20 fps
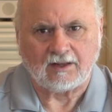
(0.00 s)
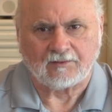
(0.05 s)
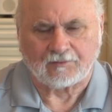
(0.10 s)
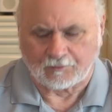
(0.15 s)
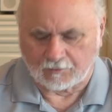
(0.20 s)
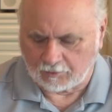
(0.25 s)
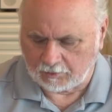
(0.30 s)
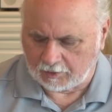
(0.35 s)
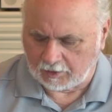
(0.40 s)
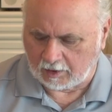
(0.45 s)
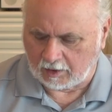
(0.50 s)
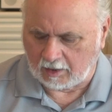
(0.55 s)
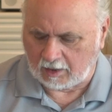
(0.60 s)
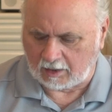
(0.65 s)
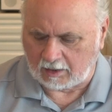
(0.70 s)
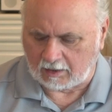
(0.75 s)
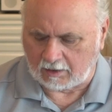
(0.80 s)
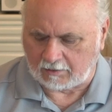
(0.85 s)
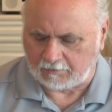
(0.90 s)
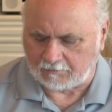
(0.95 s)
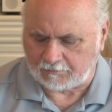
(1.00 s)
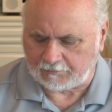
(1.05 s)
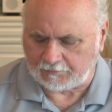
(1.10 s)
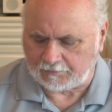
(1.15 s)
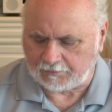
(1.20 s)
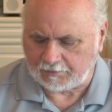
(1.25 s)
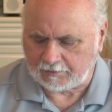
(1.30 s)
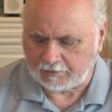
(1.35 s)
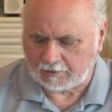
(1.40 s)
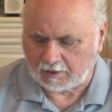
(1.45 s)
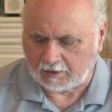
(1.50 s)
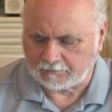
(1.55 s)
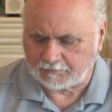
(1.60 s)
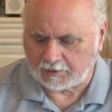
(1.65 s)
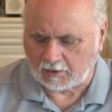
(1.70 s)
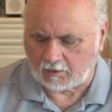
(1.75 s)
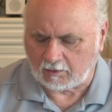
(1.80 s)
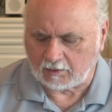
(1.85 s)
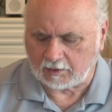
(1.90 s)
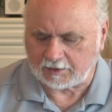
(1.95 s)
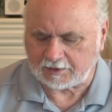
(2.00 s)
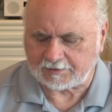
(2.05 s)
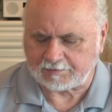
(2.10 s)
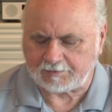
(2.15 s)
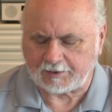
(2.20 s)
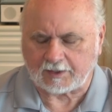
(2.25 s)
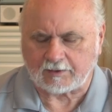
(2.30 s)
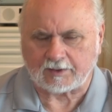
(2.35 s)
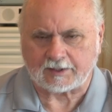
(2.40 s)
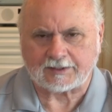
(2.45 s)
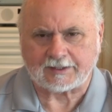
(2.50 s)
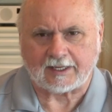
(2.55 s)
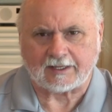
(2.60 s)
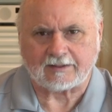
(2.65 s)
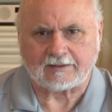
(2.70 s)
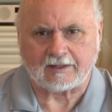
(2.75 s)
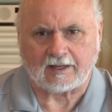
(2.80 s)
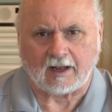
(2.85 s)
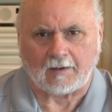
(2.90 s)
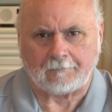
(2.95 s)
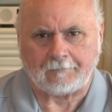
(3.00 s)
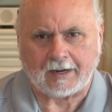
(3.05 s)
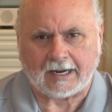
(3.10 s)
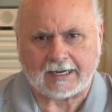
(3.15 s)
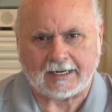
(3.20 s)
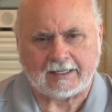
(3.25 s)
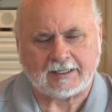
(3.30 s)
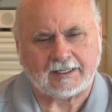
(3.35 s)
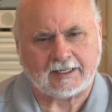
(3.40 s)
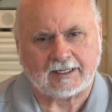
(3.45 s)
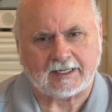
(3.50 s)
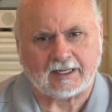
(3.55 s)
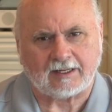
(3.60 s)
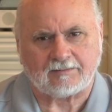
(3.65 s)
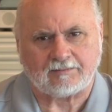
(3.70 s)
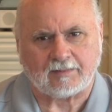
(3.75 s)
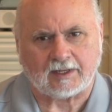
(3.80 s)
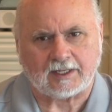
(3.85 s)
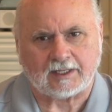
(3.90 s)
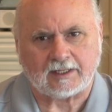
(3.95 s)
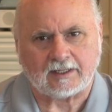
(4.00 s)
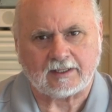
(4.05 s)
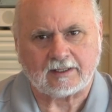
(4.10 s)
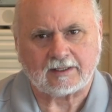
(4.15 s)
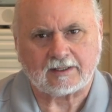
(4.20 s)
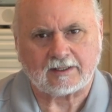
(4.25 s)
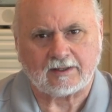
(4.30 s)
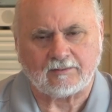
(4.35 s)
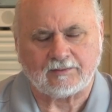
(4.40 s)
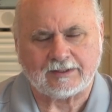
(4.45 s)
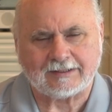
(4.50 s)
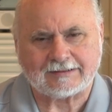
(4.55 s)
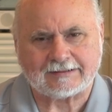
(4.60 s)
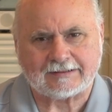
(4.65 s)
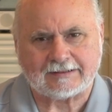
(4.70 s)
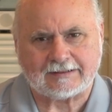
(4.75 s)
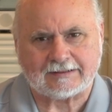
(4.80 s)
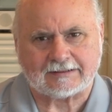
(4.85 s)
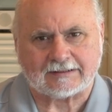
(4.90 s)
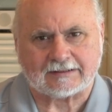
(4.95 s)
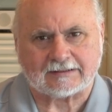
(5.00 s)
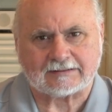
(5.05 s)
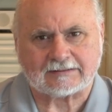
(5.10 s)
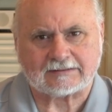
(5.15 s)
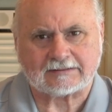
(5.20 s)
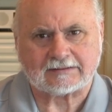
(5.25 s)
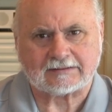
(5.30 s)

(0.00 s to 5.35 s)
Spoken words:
through the love of the Holy Spirit that abiding in me. Can we see this?